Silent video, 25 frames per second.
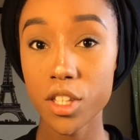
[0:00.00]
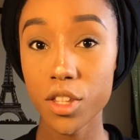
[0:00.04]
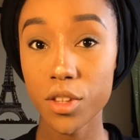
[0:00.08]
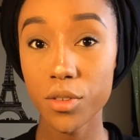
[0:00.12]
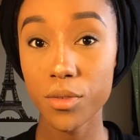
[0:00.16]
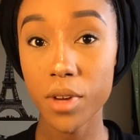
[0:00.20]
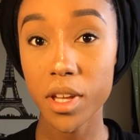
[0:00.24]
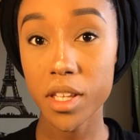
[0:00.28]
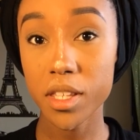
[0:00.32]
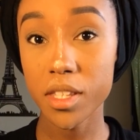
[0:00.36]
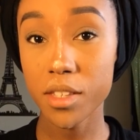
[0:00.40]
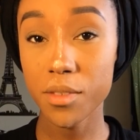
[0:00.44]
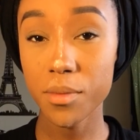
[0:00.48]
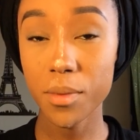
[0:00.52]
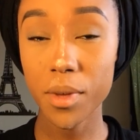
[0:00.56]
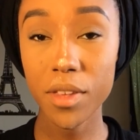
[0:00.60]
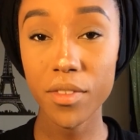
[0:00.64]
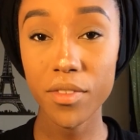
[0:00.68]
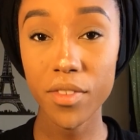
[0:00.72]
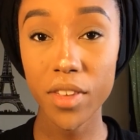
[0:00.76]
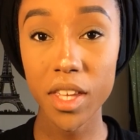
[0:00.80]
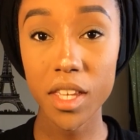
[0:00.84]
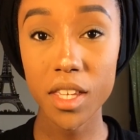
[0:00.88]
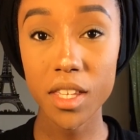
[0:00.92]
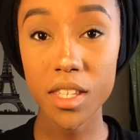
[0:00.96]
The rest of
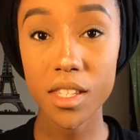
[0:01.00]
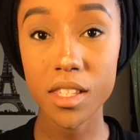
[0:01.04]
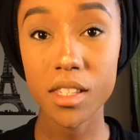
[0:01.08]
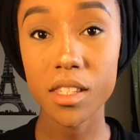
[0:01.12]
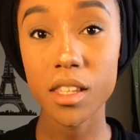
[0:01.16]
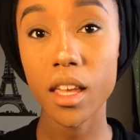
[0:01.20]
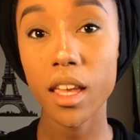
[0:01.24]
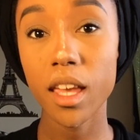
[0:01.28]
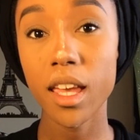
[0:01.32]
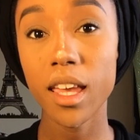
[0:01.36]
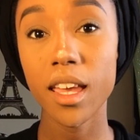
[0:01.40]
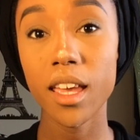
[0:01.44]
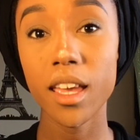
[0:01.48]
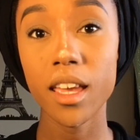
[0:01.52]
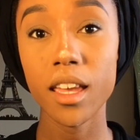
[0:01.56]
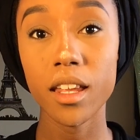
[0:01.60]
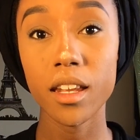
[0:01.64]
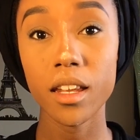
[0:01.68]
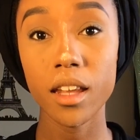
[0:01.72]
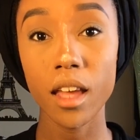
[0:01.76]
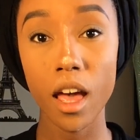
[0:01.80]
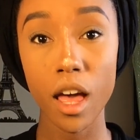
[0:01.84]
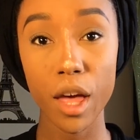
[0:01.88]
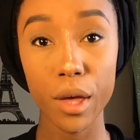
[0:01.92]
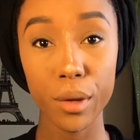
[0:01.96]
my face,
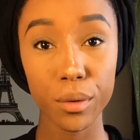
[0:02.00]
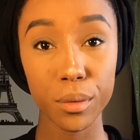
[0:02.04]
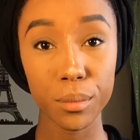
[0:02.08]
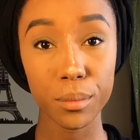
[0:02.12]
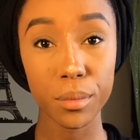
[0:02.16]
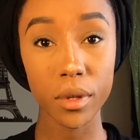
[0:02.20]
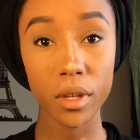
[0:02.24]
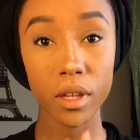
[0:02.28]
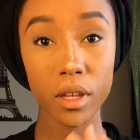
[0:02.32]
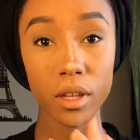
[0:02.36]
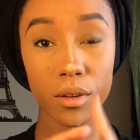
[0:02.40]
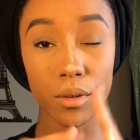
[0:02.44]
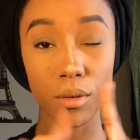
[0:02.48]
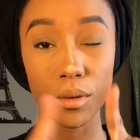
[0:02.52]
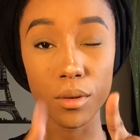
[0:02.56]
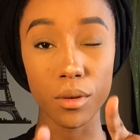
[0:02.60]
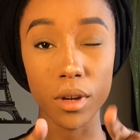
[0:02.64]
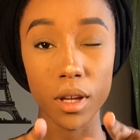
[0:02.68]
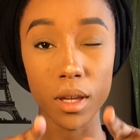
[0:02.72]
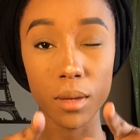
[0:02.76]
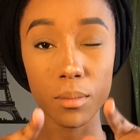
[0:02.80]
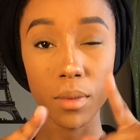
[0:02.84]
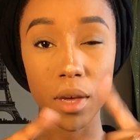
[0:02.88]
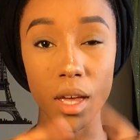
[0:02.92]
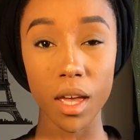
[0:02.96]
and I will be
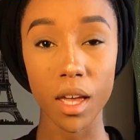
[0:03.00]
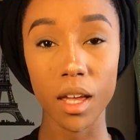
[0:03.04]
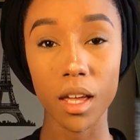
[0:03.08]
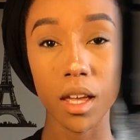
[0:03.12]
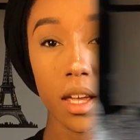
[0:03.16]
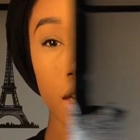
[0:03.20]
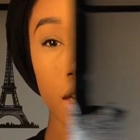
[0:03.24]
right back.